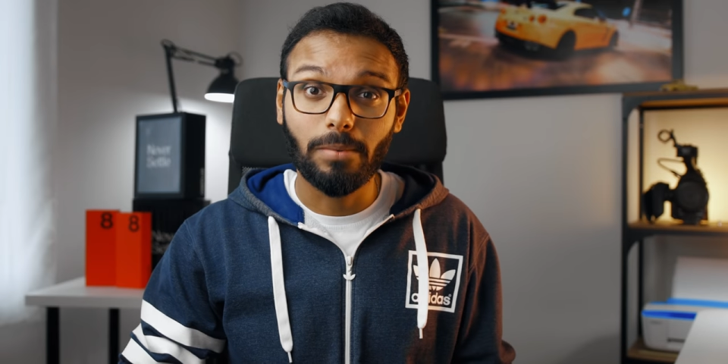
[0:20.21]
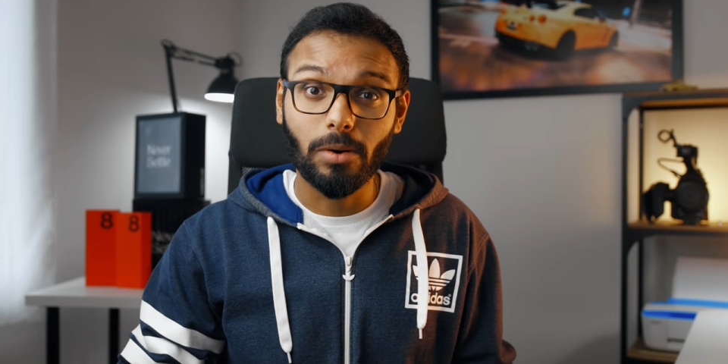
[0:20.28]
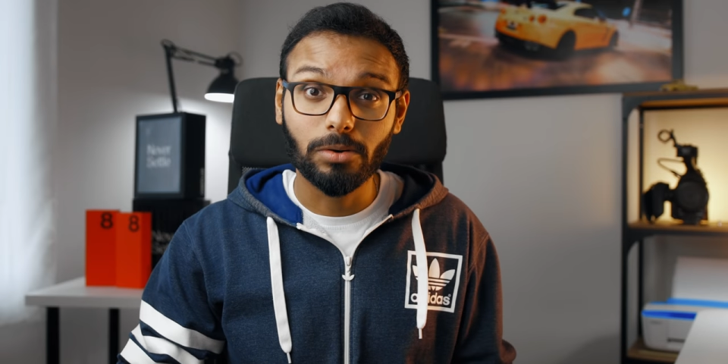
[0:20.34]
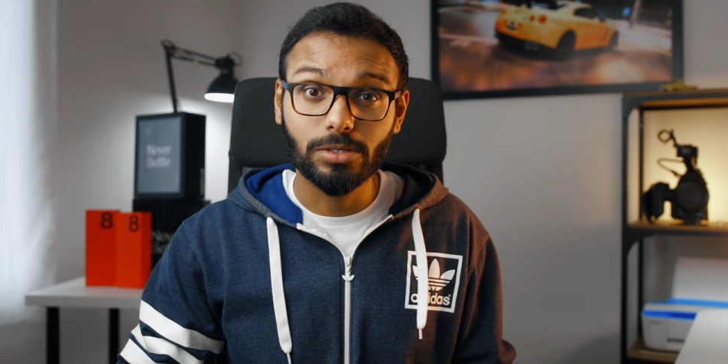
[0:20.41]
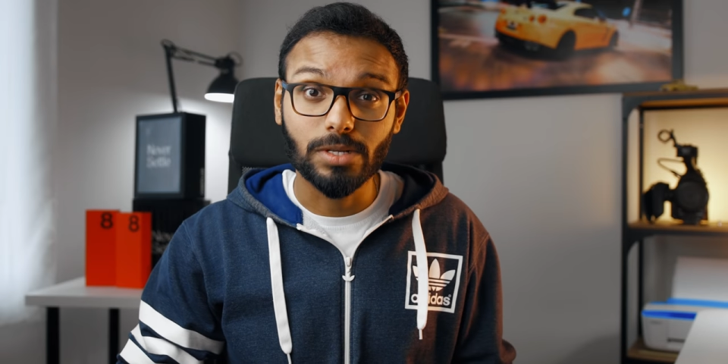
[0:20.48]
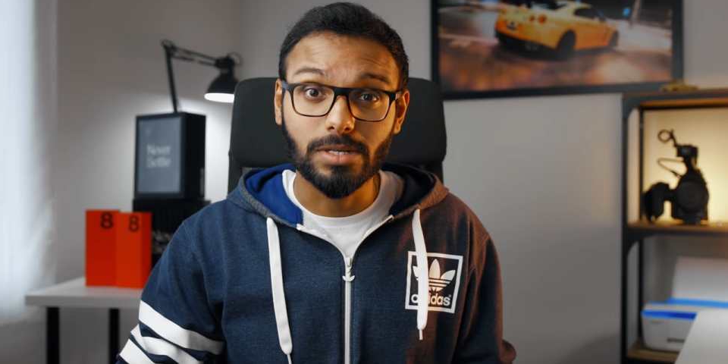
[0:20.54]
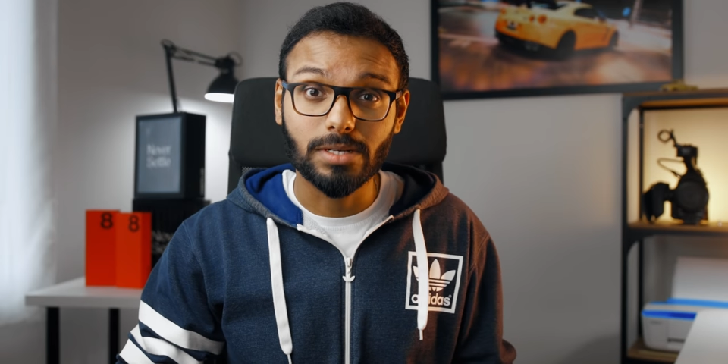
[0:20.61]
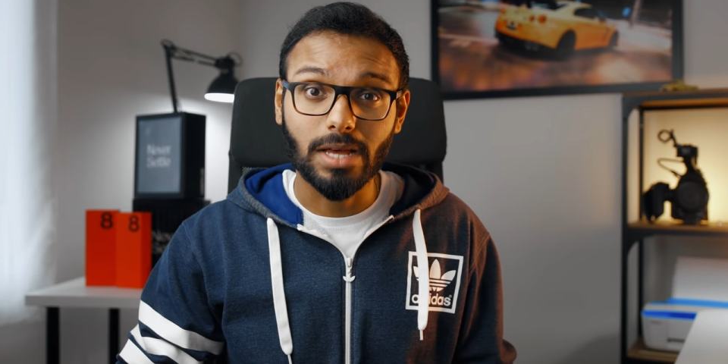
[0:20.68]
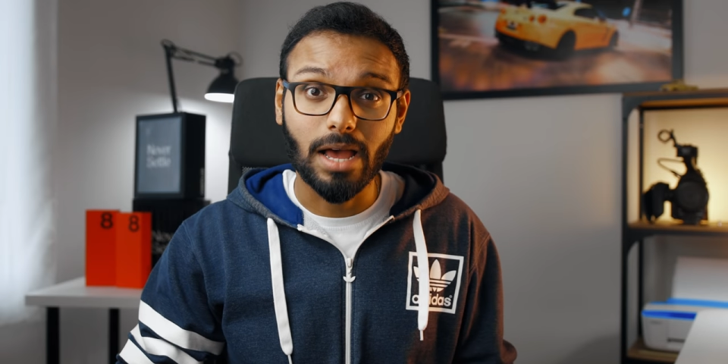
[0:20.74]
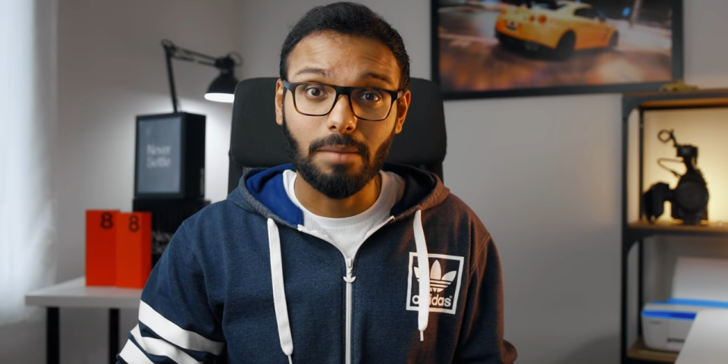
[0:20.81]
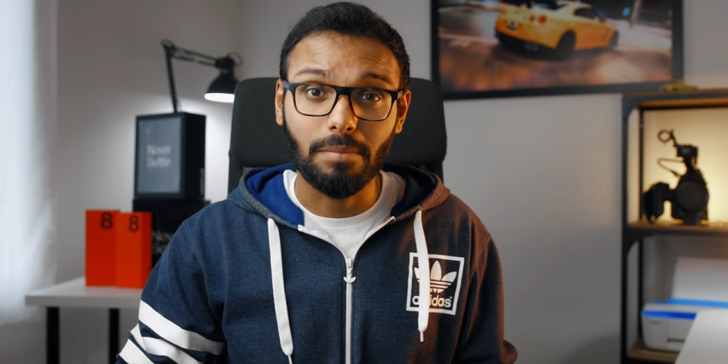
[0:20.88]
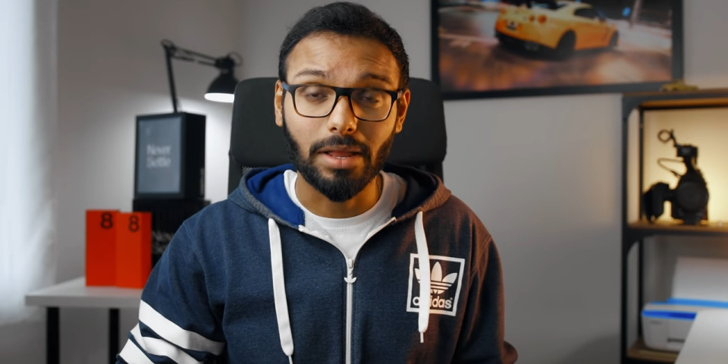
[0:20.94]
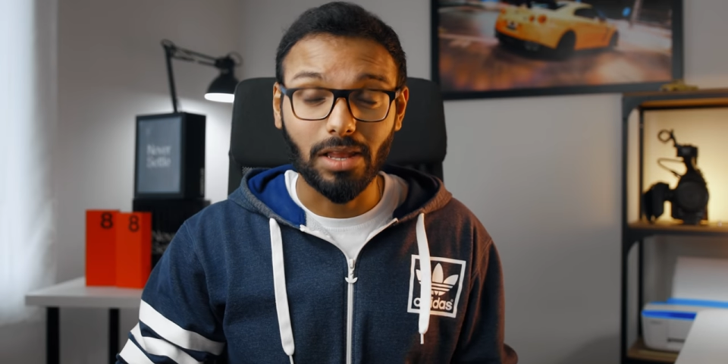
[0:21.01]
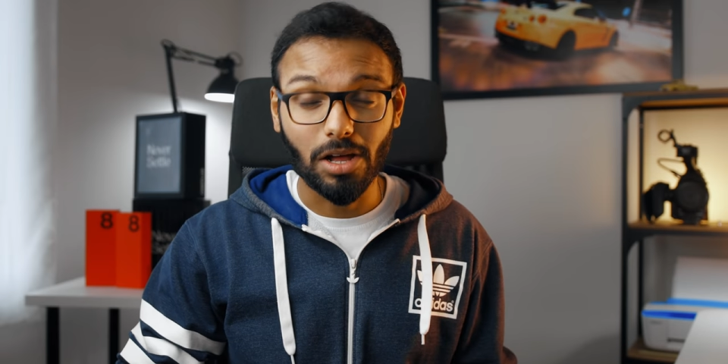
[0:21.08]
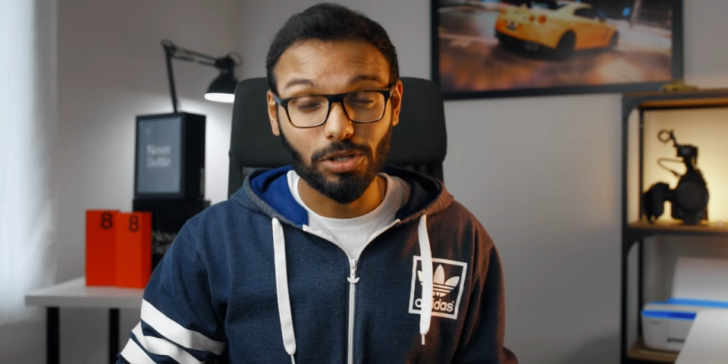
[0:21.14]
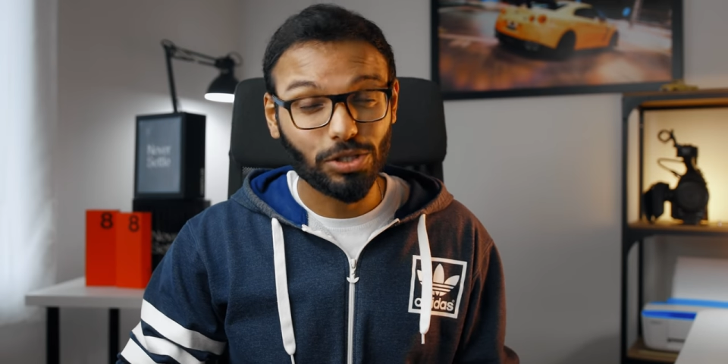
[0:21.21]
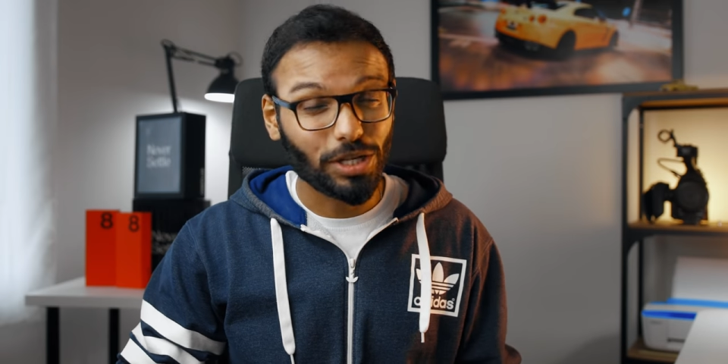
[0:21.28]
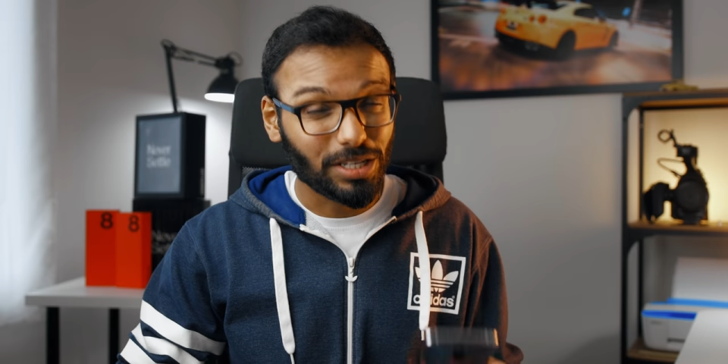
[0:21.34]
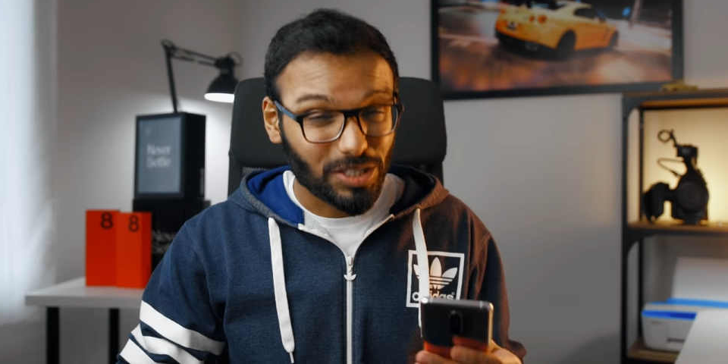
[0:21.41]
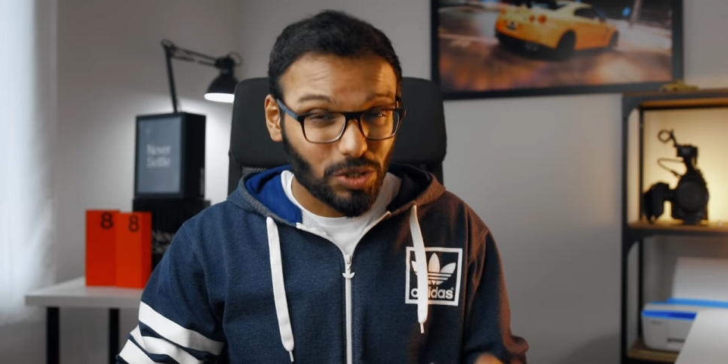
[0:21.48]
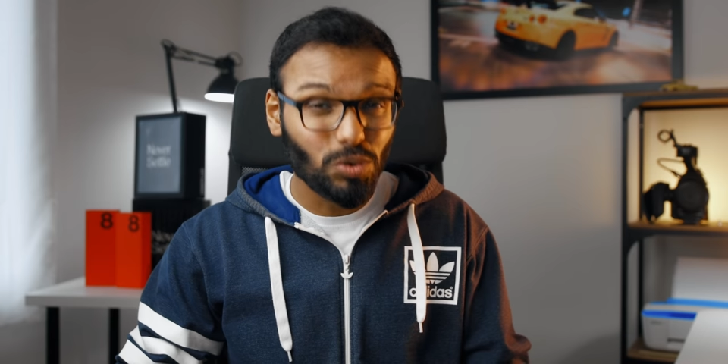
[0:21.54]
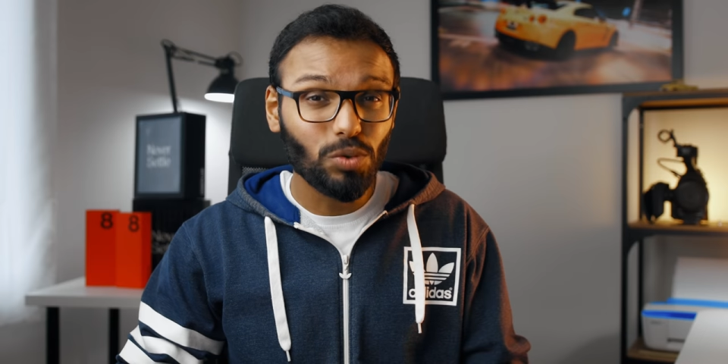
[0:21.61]
approach this time by
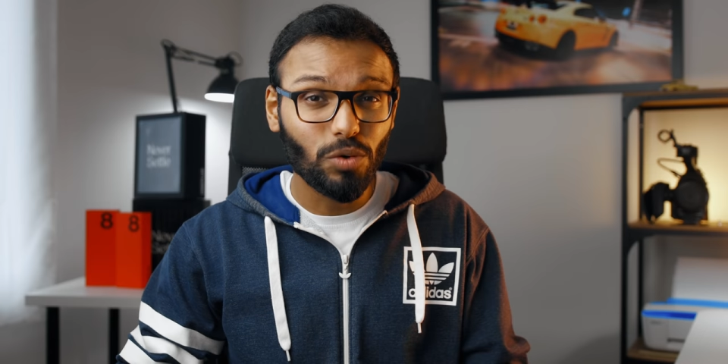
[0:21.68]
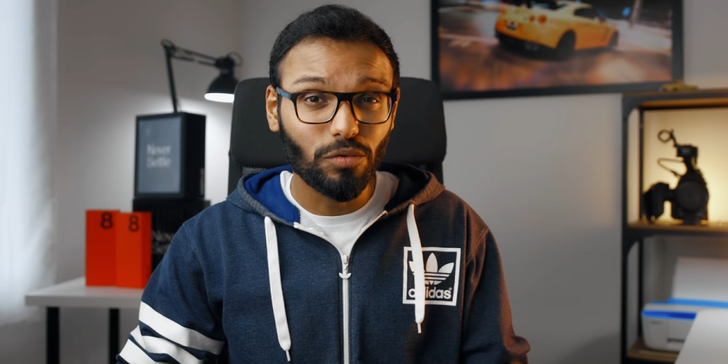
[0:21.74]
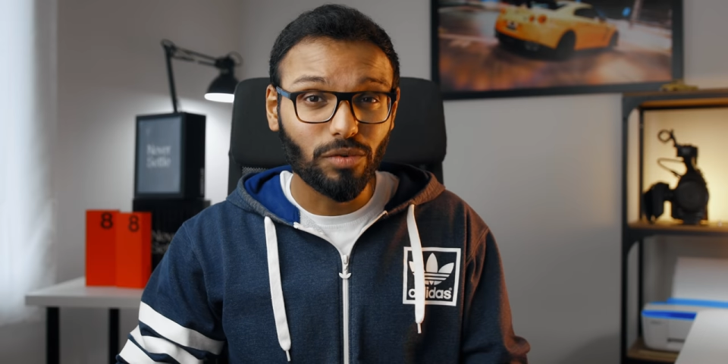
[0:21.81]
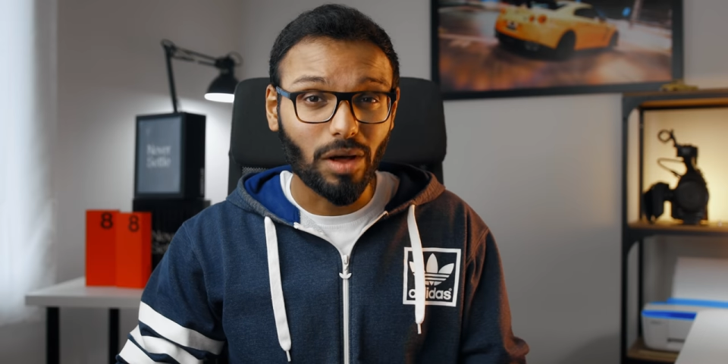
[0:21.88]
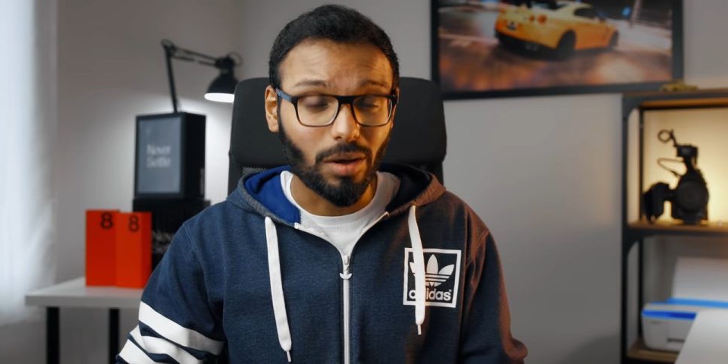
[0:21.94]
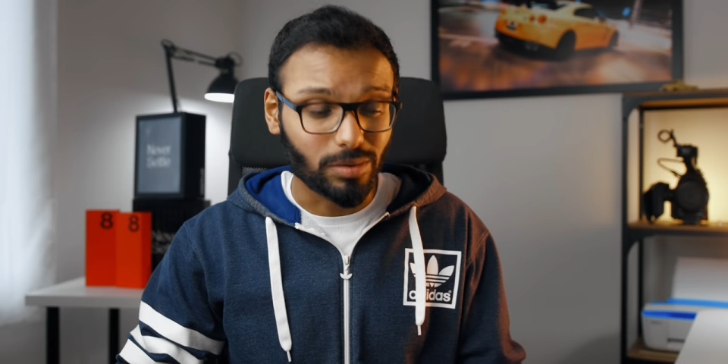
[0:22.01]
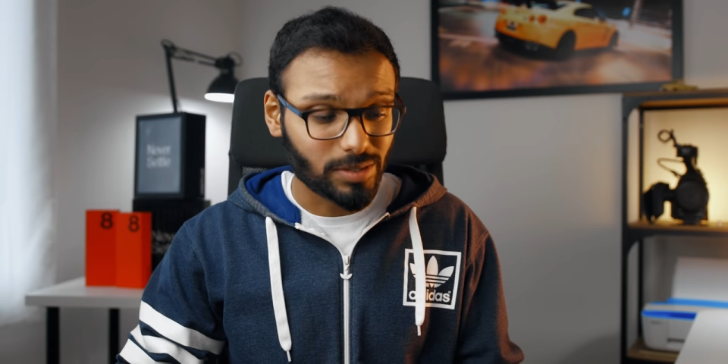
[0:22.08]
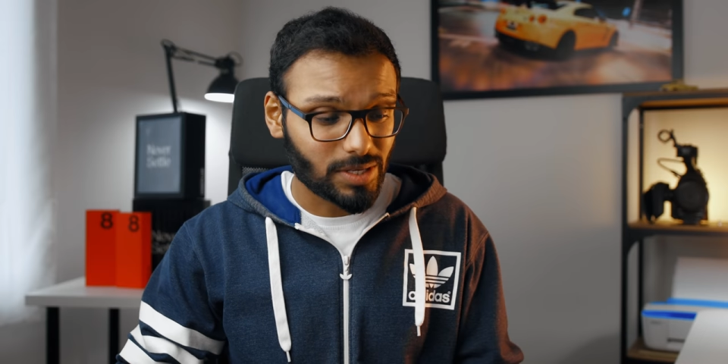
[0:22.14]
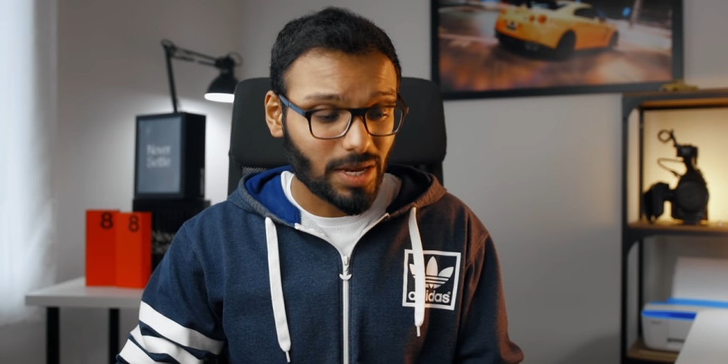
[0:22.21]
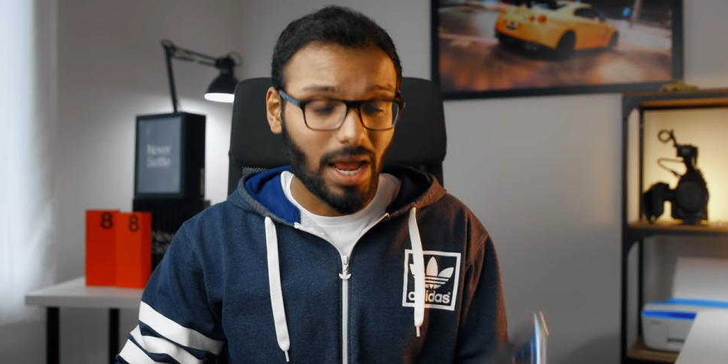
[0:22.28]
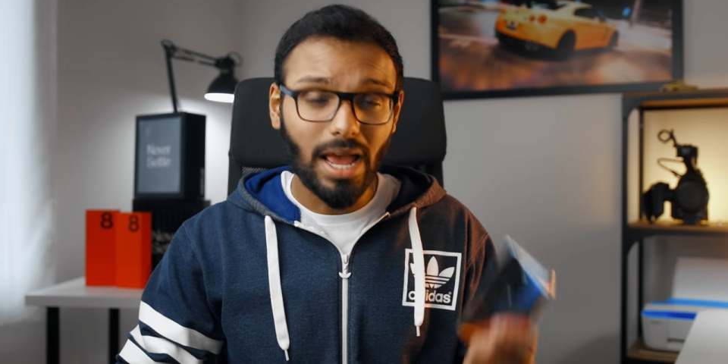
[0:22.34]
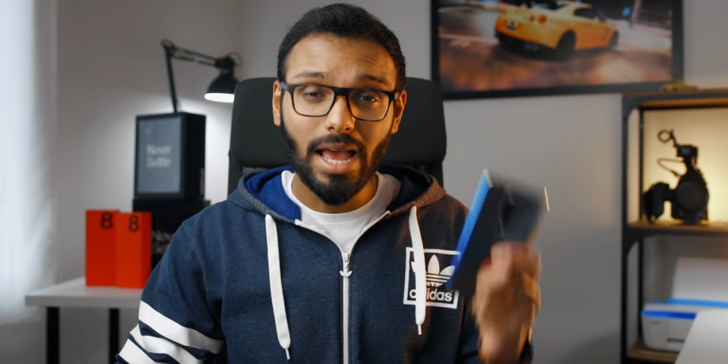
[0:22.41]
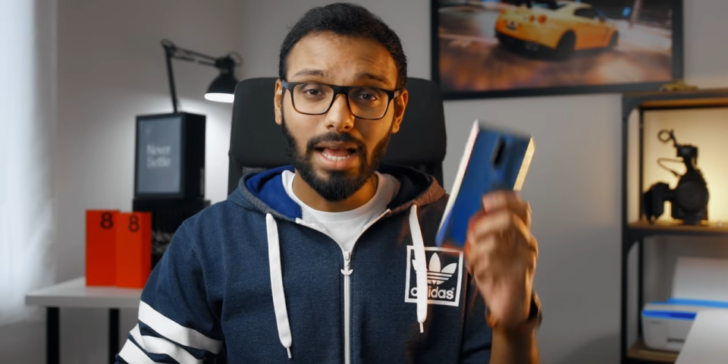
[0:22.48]
launching two new phones,